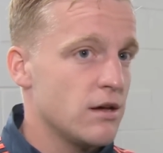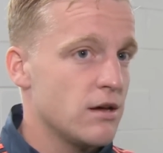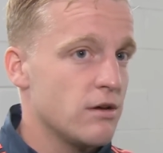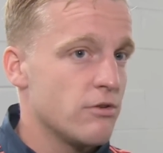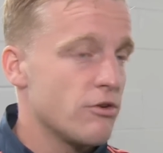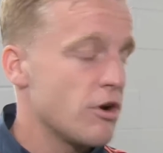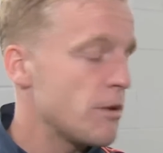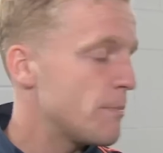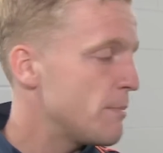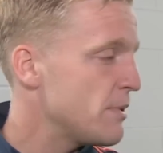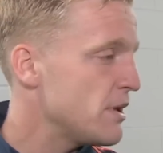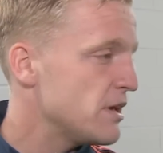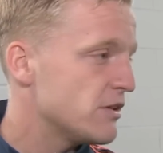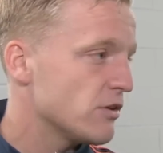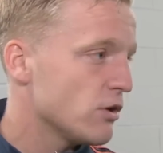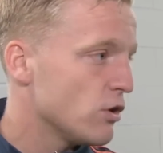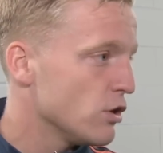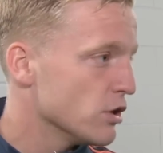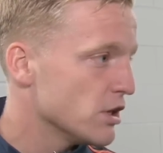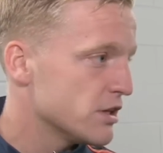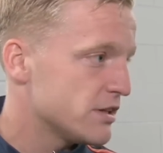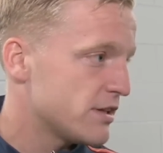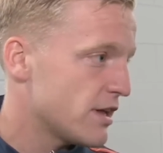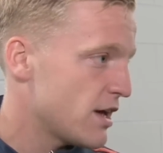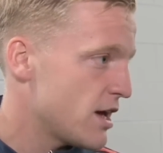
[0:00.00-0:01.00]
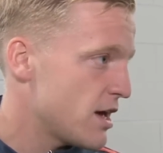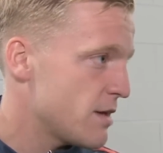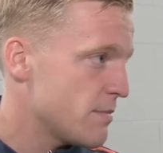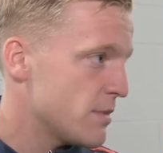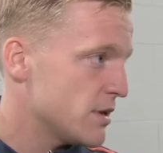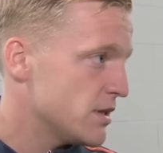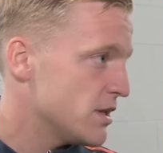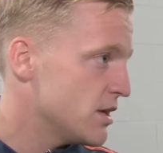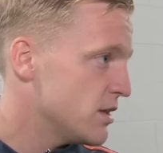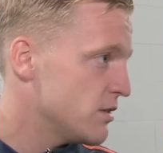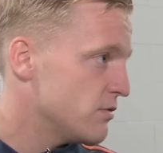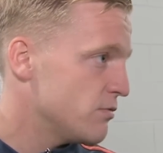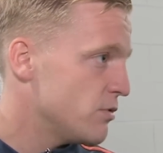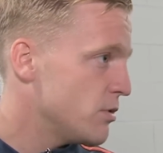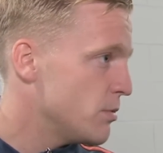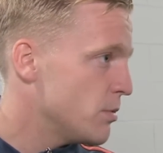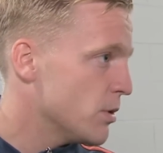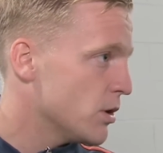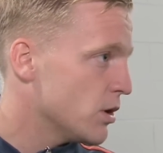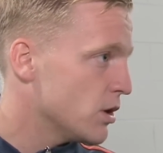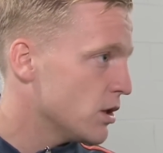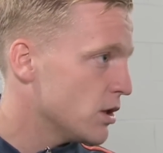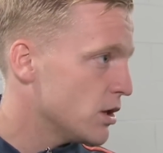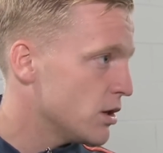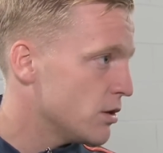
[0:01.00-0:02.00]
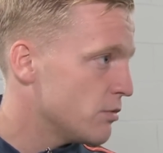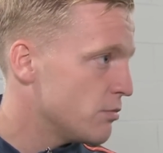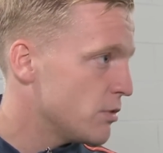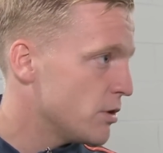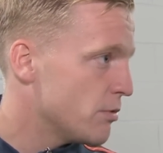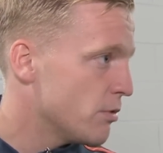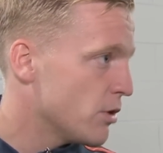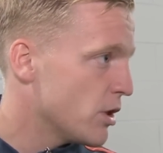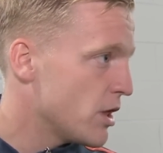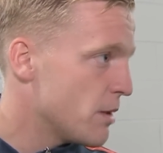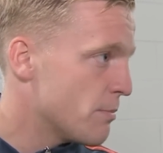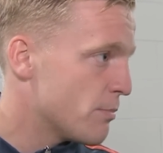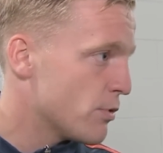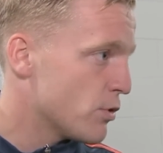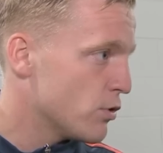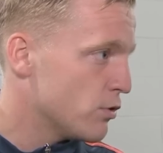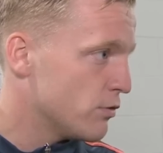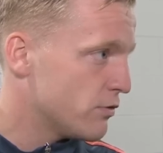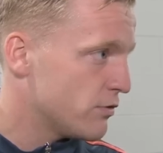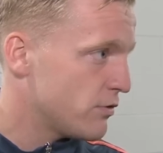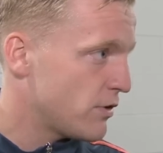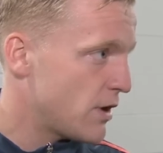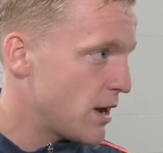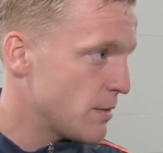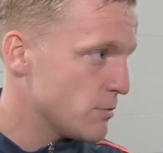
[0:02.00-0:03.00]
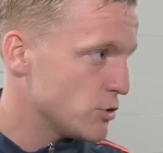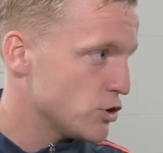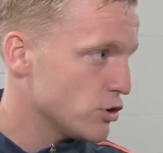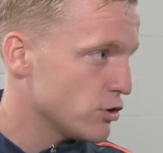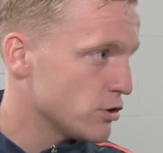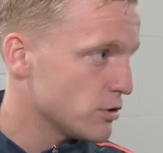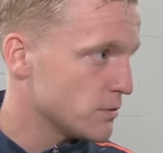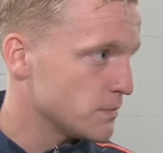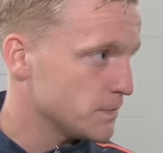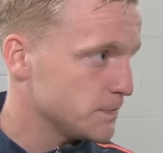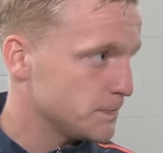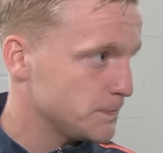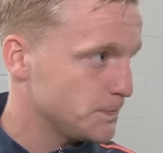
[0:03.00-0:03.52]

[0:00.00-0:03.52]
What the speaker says: repeat all the time, and then we will improve, I'm sure.